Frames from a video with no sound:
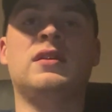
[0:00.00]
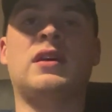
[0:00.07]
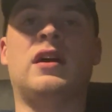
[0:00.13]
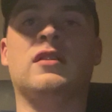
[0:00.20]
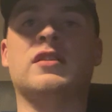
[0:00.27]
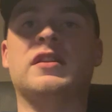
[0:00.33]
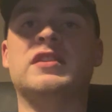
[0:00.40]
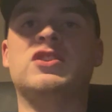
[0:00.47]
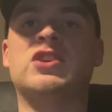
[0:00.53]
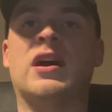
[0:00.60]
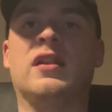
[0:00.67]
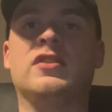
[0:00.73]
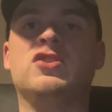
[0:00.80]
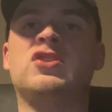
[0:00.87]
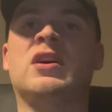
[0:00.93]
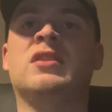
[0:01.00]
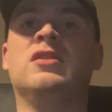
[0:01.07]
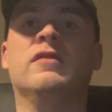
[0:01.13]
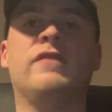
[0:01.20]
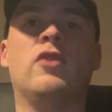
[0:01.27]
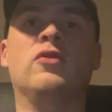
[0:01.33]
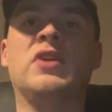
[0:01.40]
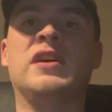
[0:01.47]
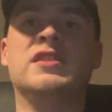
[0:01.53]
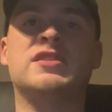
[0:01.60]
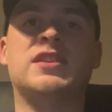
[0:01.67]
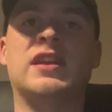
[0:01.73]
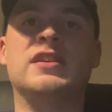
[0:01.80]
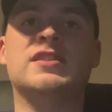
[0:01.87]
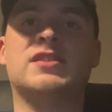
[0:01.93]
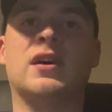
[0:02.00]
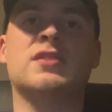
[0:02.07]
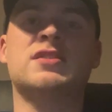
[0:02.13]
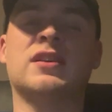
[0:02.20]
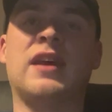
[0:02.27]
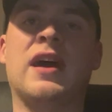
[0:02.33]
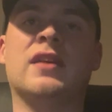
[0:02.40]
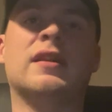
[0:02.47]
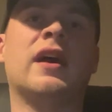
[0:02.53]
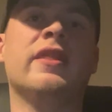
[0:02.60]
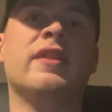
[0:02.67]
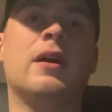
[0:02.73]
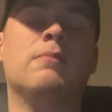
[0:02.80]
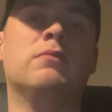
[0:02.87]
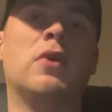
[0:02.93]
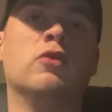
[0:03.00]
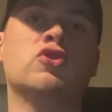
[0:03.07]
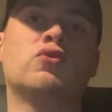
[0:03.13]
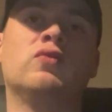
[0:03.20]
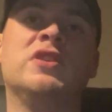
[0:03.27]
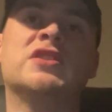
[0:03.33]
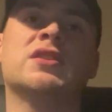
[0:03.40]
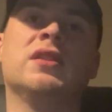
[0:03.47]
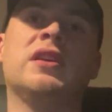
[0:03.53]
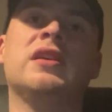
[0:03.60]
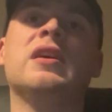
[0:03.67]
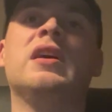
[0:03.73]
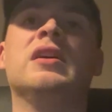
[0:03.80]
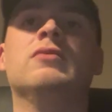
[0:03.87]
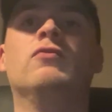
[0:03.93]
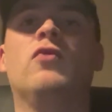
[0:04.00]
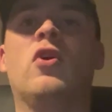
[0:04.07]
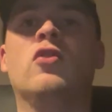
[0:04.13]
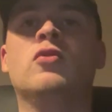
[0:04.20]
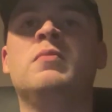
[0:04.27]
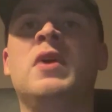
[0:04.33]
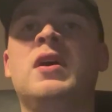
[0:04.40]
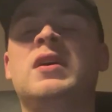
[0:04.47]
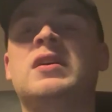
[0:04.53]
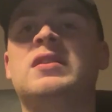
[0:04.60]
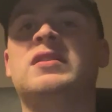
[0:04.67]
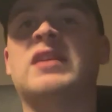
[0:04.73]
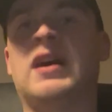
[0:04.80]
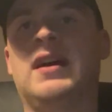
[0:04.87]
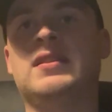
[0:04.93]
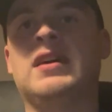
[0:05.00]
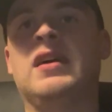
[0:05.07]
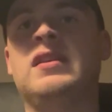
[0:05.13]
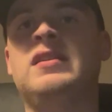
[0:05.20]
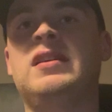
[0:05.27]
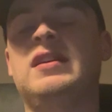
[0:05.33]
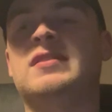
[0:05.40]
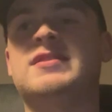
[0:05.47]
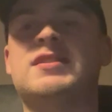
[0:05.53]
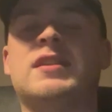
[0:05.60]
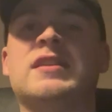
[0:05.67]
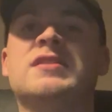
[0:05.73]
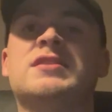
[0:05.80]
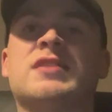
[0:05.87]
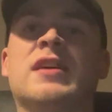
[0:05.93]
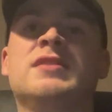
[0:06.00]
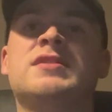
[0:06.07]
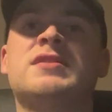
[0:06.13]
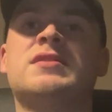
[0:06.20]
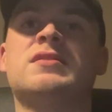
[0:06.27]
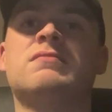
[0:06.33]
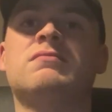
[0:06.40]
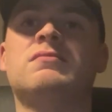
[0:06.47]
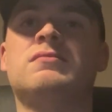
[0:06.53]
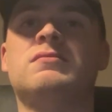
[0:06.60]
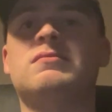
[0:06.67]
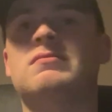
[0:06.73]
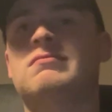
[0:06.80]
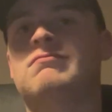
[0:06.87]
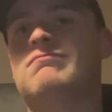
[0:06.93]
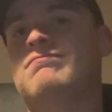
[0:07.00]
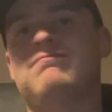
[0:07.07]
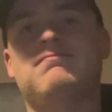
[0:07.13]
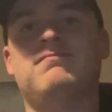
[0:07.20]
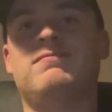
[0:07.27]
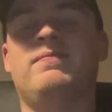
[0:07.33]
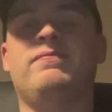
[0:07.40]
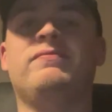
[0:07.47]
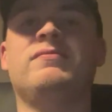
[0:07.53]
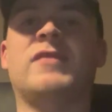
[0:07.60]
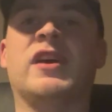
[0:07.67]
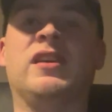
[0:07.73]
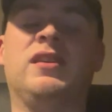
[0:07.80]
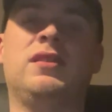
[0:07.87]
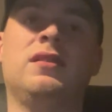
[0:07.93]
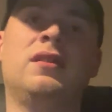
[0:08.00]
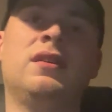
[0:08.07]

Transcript: Calgary Challenger, Navone in straight sets again, and then most recently in Rome, Darderi in straight sets. Like,